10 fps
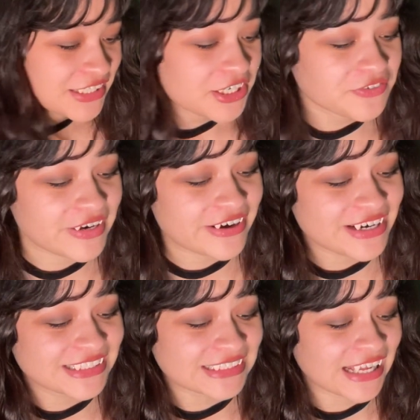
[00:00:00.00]
You're
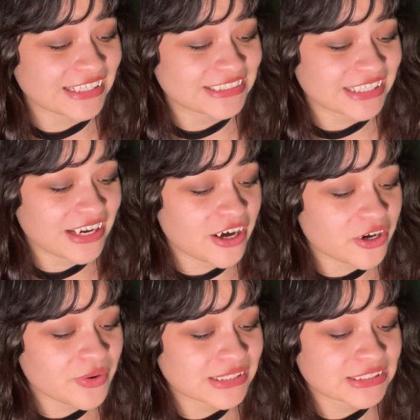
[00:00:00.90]
very intelligent and are
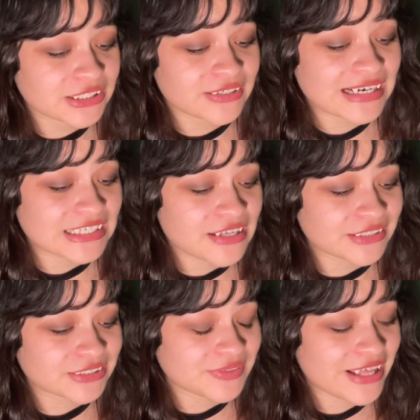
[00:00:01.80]
quick to correct
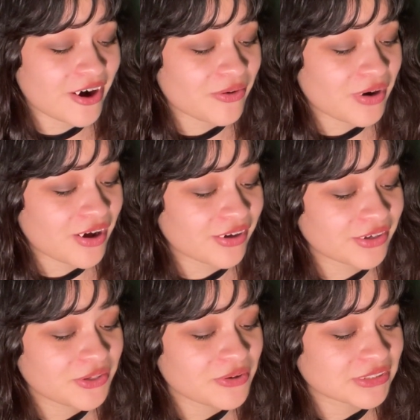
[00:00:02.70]
others when they are
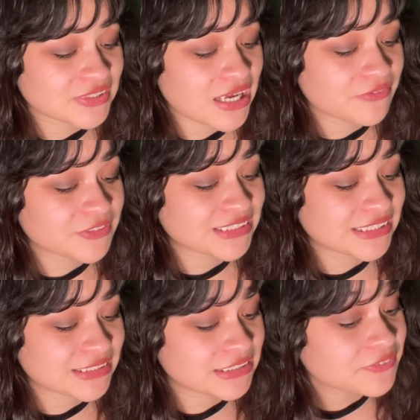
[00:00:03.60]
wrong. You also have
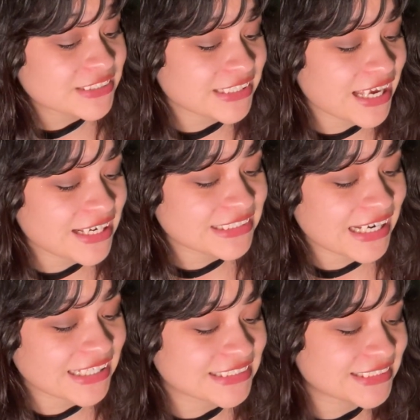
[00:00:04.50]
sophisticated
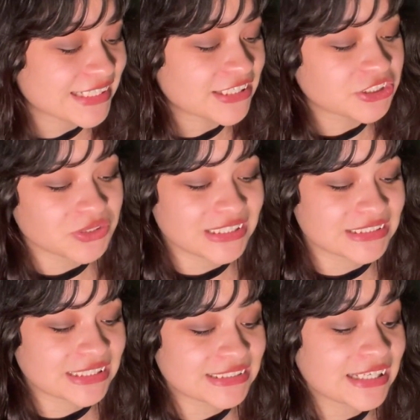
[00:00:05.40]
tastes and enjoy
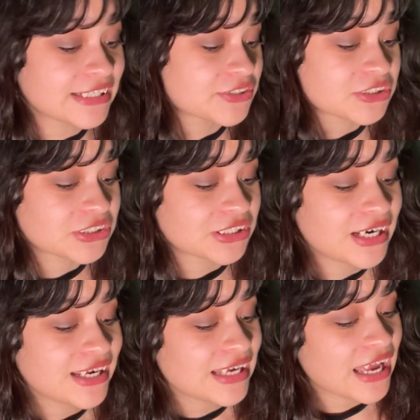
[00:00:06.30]
discussing literature
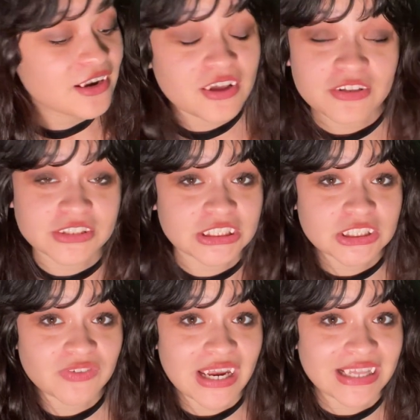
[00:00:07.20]
and other
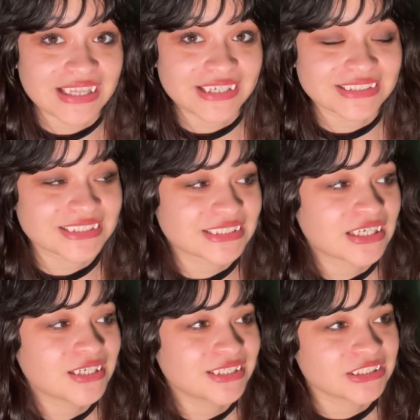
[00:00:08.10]
such fine things.
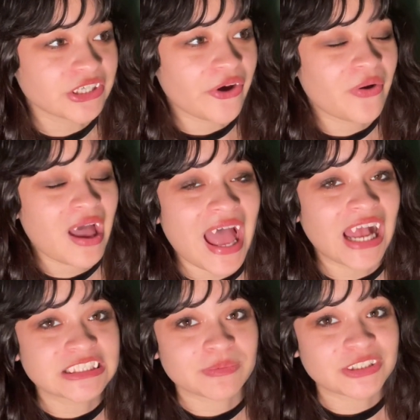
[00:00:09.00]
So,
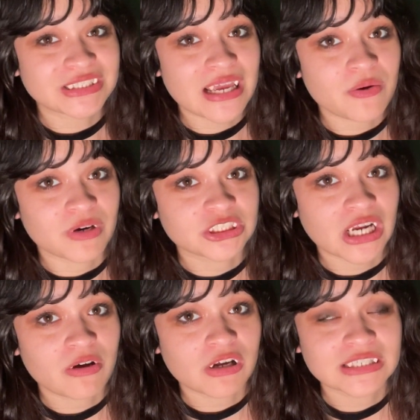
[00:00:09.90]
as much as I wish
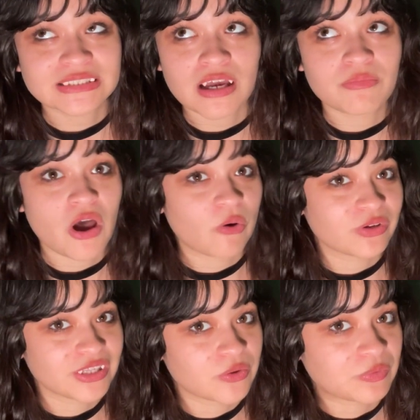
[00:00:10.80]
I was, I'm not
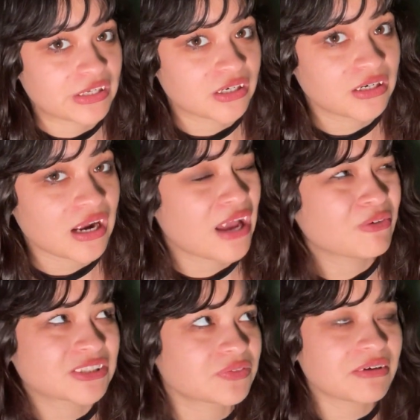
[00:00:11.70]
really a reader. I
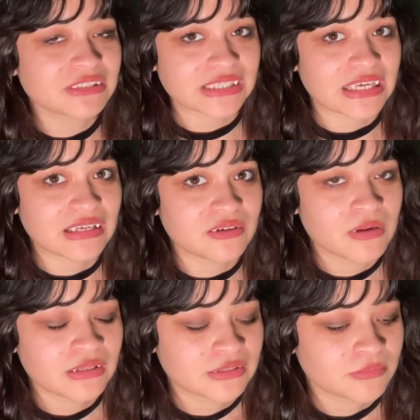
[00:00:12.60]
was when I was a kid,
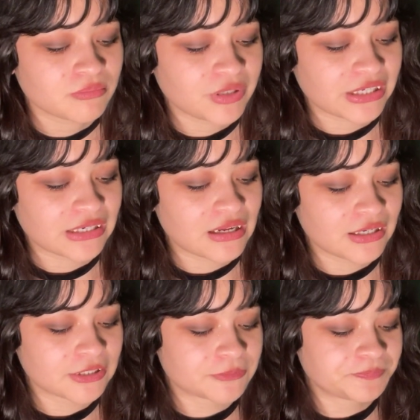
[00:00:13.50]
but
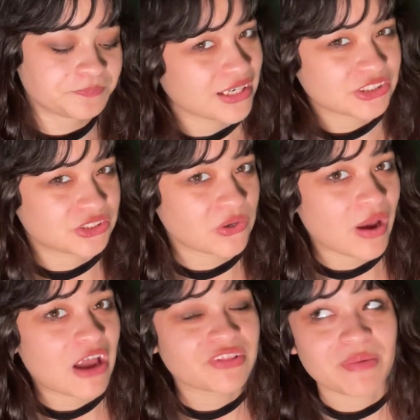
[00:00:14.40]
I just don't
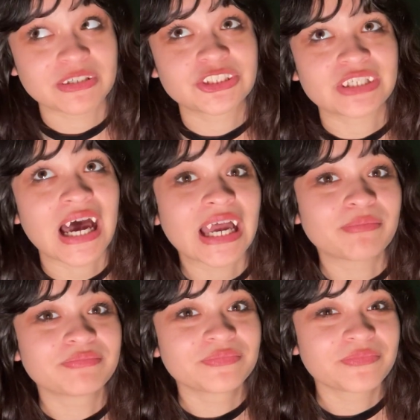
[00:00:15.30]
have that much
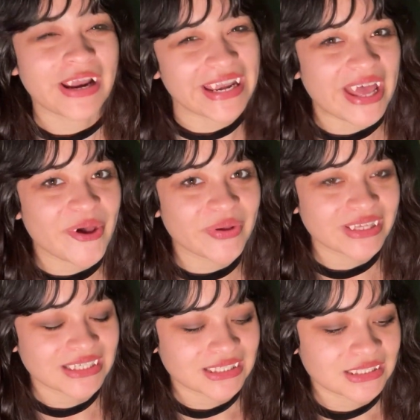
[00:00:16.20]
time right now,
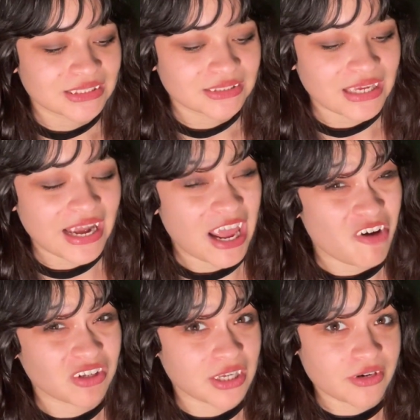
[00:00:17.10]
and I
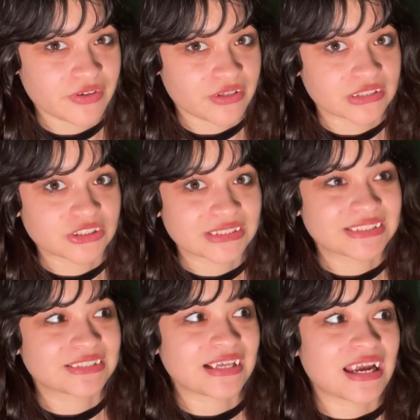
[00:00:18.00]
have a lot of other
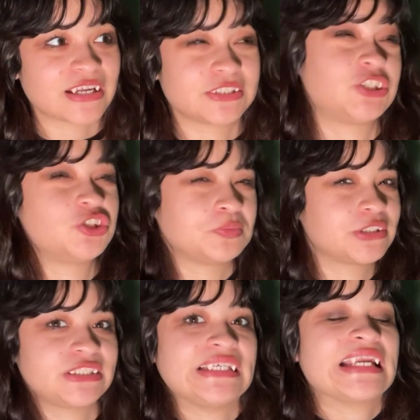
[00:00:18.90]
interests that kind of
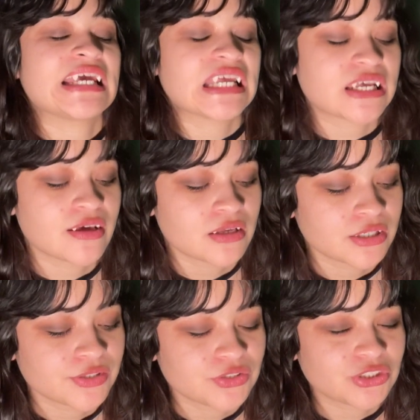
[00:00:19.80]
supersede it.
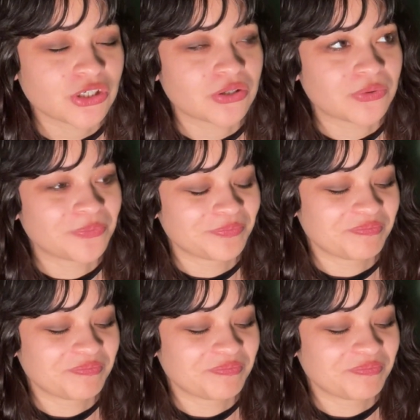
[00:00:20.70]
So,